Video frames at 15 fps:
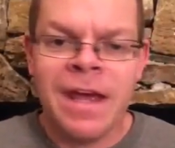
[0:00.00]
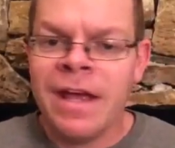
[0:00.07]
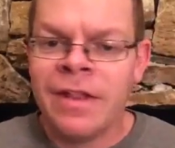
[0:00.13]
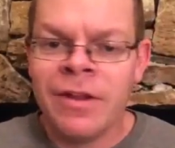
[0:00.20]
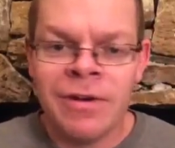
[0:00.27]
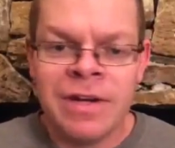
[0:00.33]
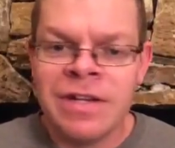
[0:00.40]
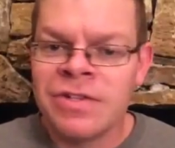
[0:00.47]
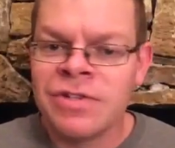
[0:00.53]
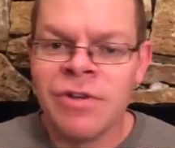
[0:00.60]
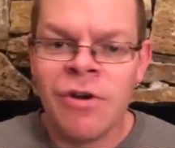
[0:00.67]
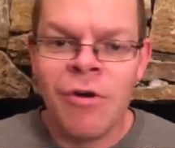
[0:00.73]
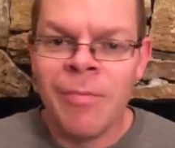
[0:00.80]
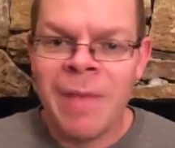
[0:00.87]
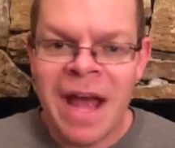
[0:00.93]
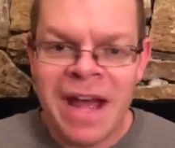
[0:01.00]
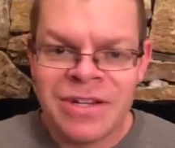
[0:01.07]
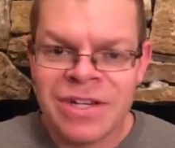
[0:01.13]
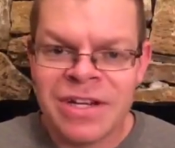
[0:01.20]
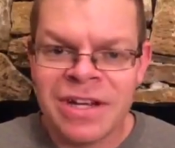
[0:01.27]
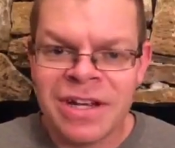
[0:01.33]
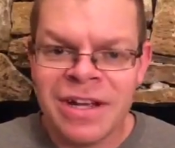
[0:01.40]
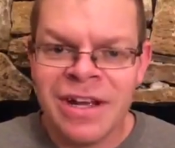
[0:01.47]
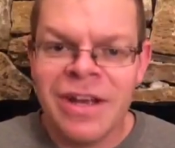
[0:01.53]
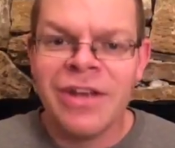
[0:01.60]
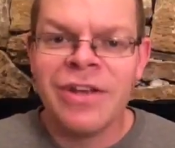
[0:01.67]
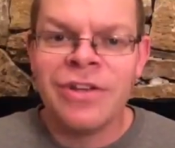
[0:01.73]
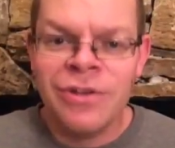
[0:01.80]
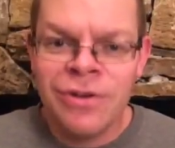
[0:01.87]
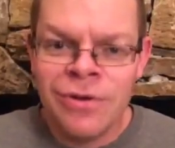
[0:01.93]
There is no magic.
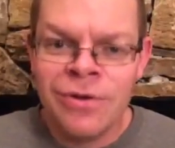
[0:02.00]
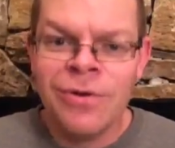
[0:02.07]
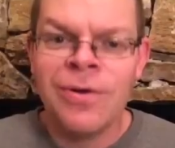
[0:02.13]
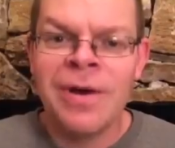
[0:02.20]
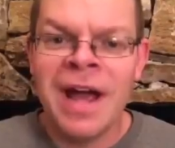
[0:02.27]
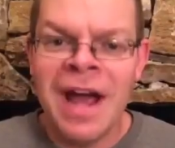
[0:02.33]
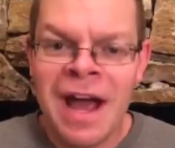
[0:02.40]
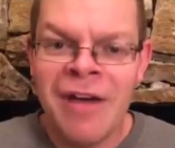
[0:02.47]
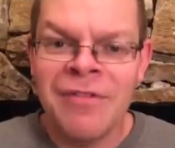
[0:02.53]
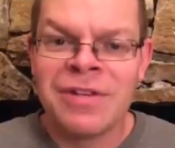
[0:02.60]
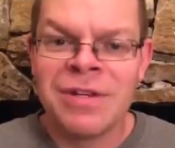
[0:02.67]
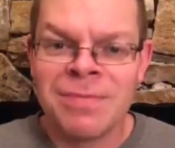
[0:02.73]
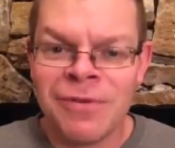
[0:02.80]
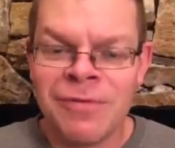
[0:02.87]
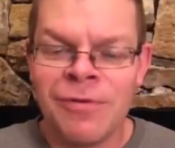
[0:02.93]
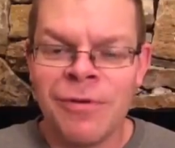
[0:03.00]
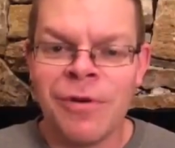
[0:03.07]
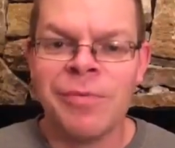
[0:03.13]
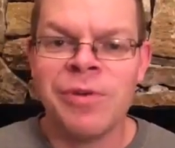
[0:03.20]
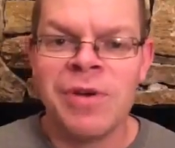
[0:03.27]
You have to perform.